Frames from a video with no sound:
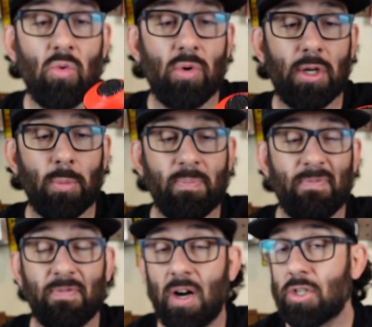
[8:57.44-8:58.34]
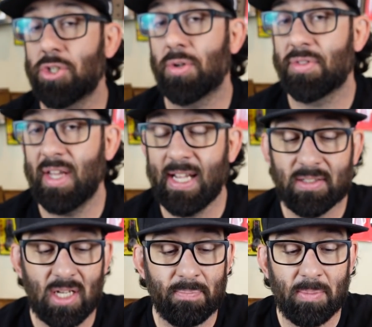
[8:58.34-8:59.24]
real functional thing.
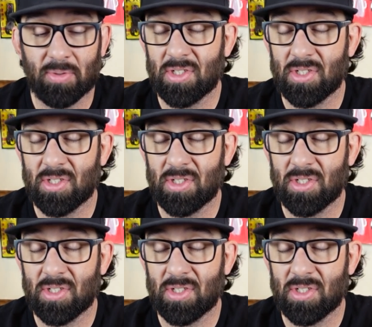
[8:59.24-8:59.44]
Some people